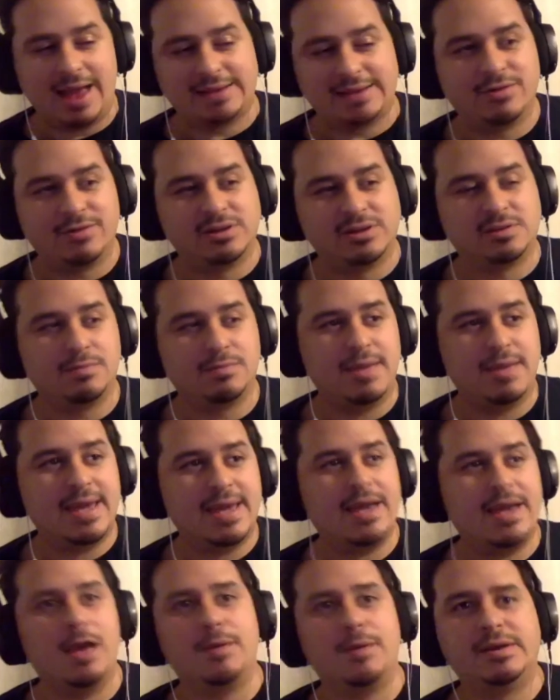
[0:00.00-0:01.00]
Runners of
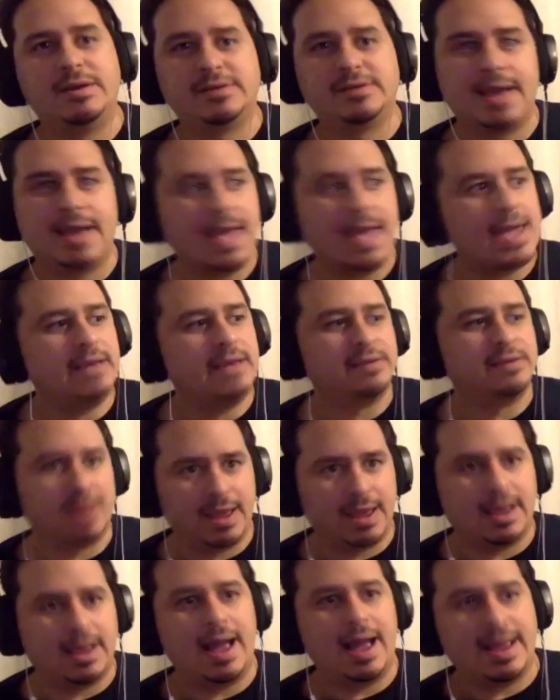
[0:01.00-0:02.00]
Mayhem. He's like, hey, he's
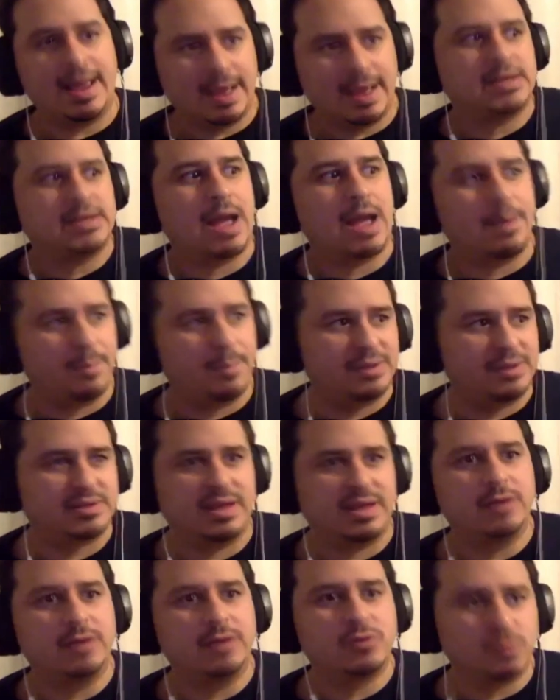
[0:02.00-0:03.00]
like, I got time in my
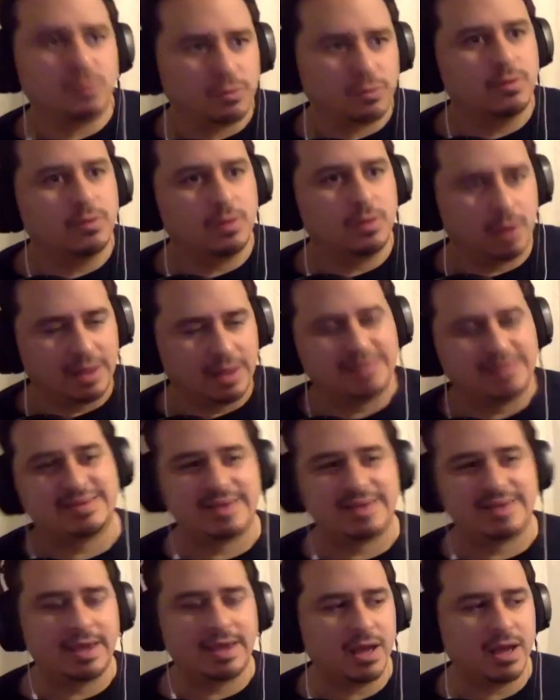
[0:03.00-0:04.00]
schedule. Let's
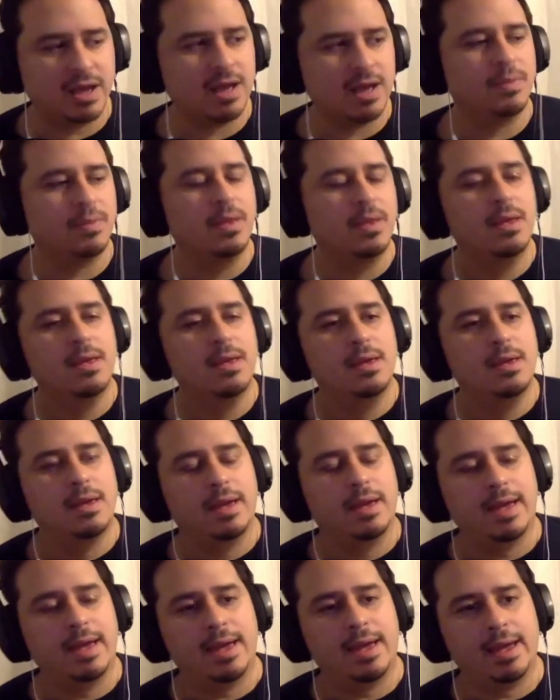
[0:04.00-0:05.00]
sync up.
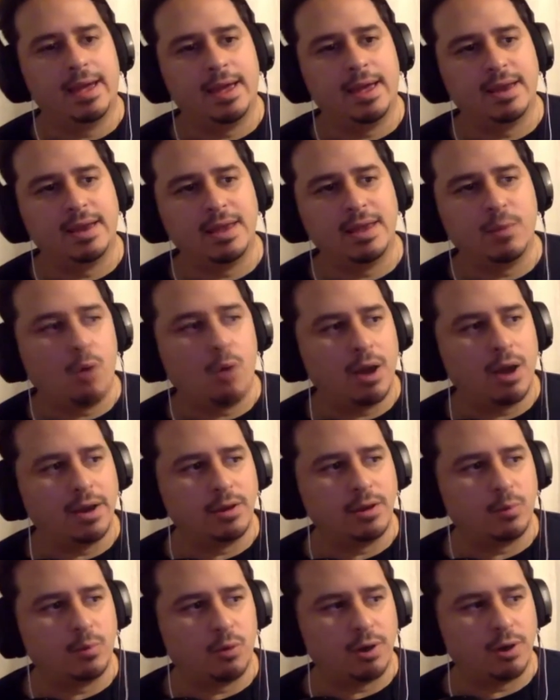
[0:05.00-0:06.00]
And he wanted
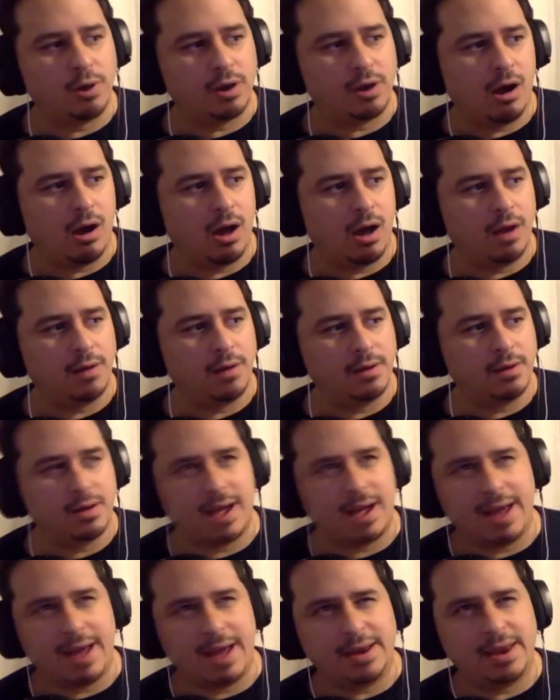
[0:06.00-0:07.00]
to work on
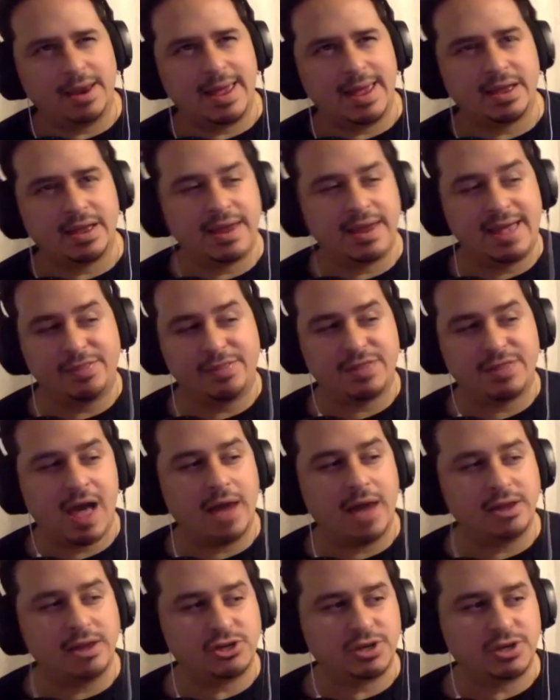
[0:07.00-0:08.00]
kind of like an
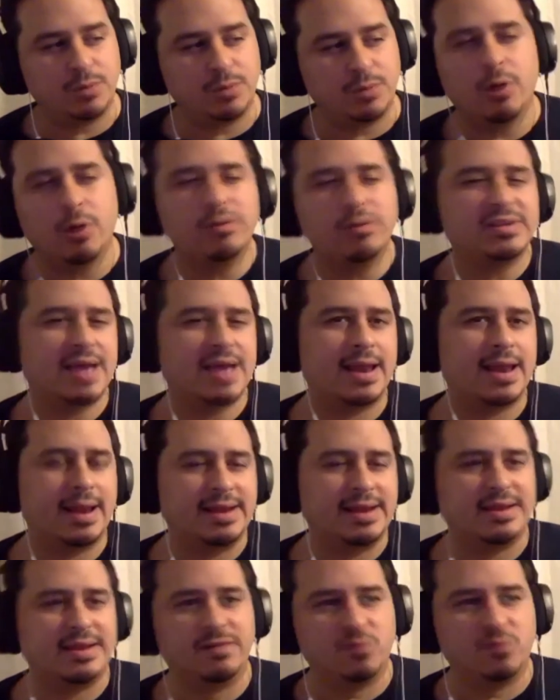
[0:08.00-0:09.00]
anthology. We always had an
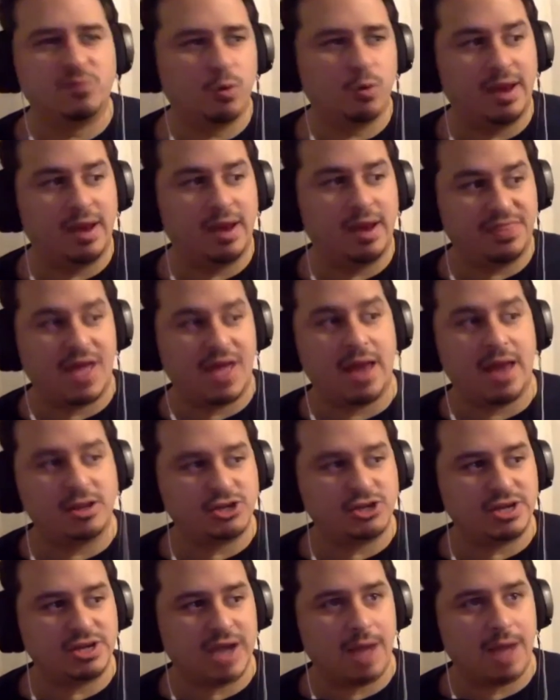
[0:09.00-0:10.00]
idea of doing an
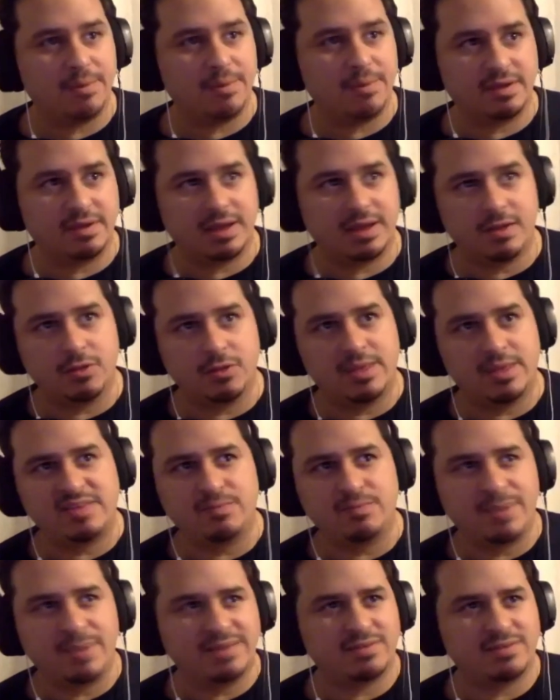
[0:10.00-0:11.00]
anthology comic together that's
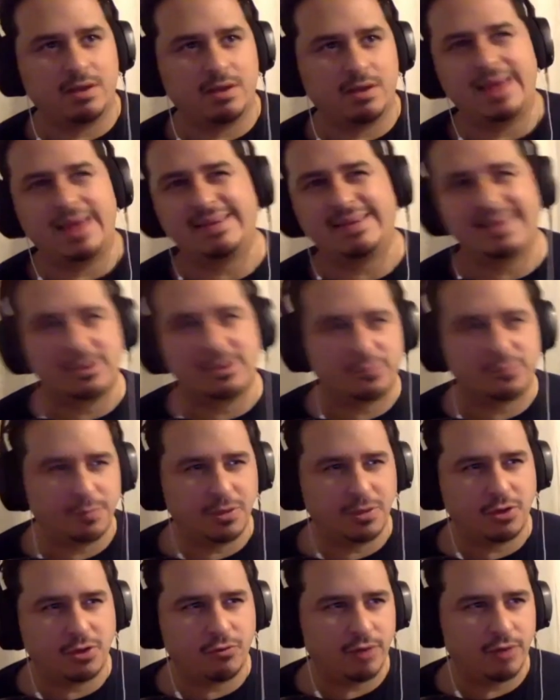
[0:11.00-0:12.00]
based on like Tales from
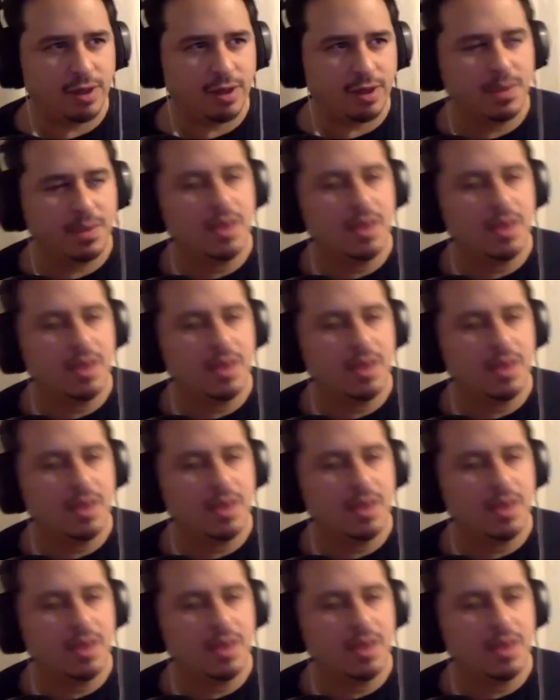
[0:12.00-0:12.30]
the Crypt,